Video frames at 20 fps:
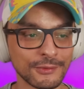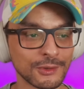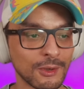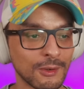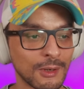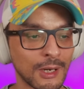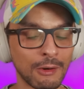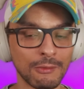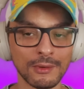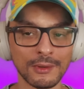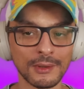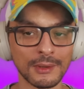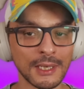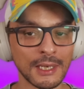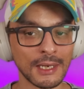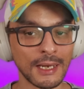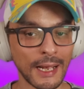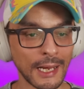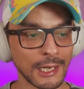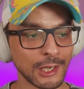So how
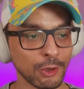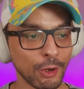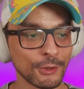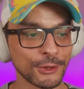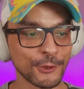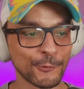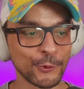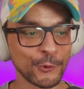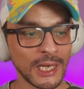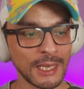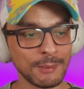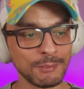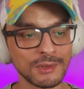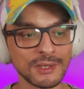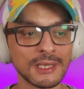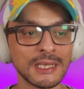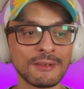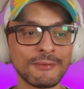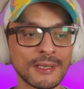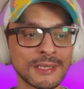I locked the frames,
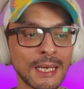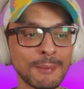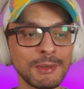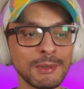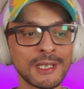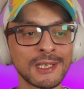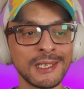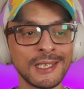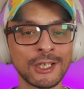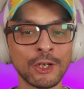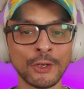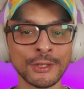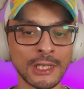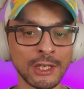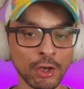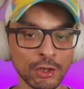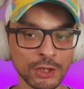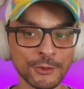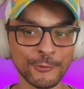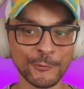and if I double click on a
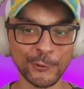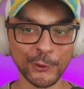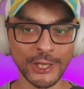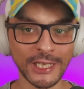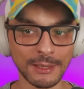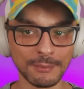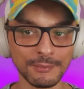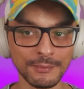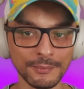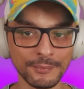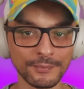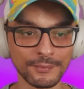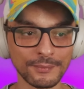locked frame